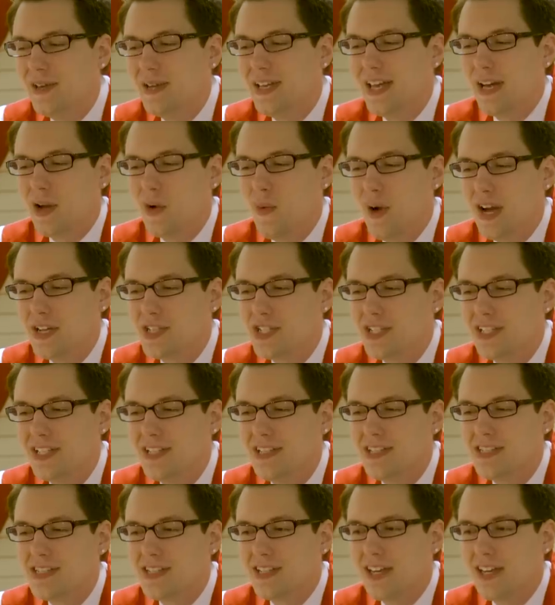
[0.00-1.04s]
you get
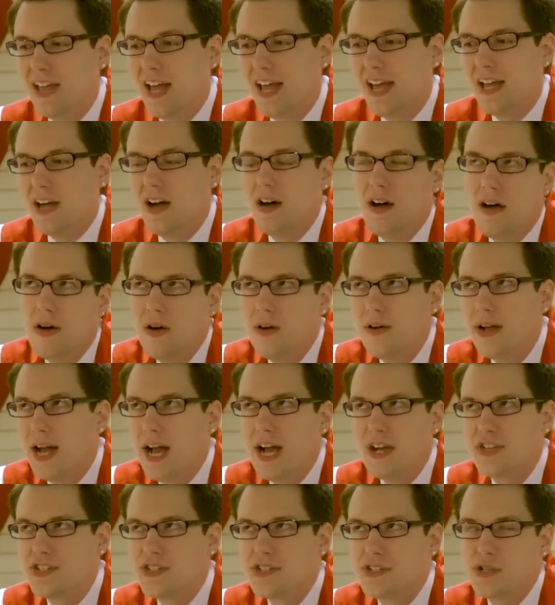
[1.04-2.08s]
questions like, oh
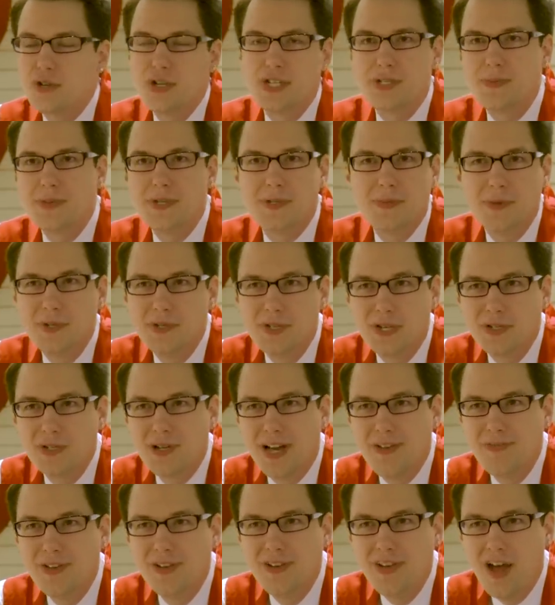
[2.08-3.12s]
gosh, does Christmas music
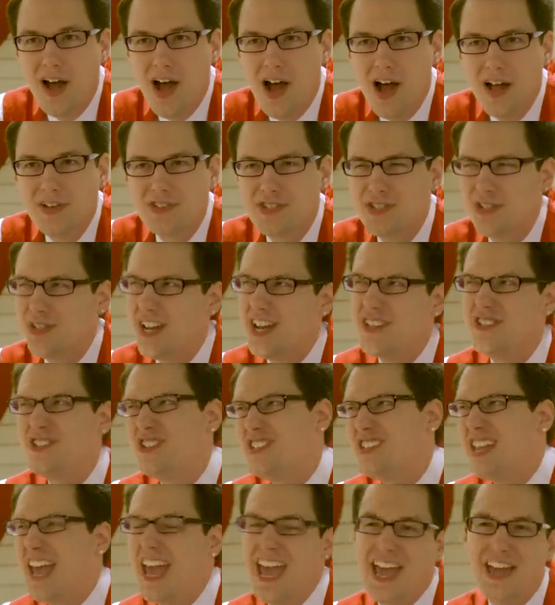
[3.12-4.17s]
drive you nuts? Do you guys
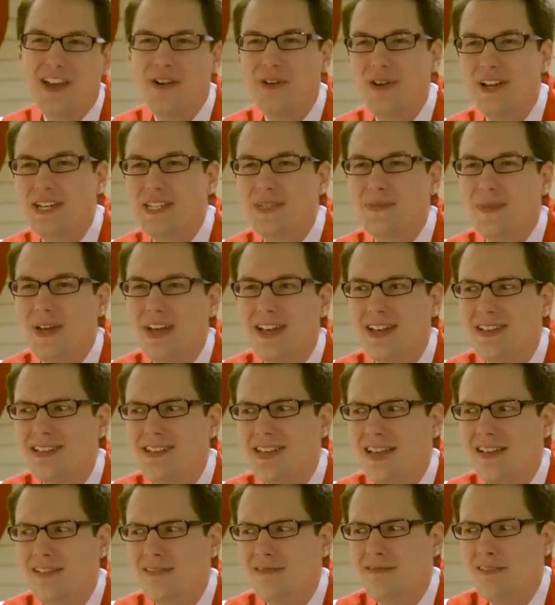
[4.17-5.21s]
just hate Christmas?
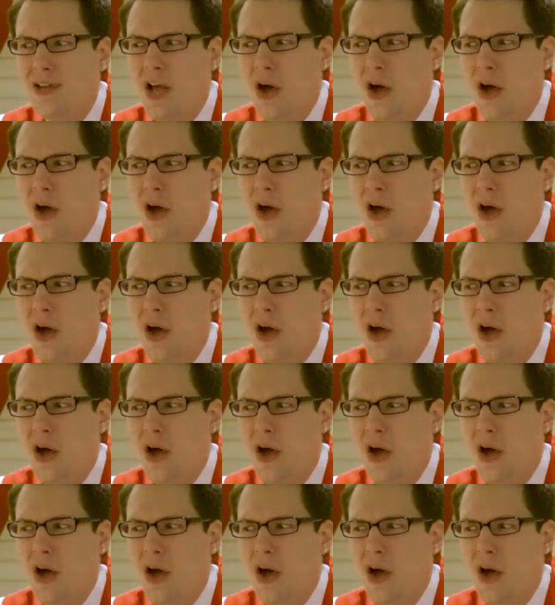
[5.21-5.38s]
And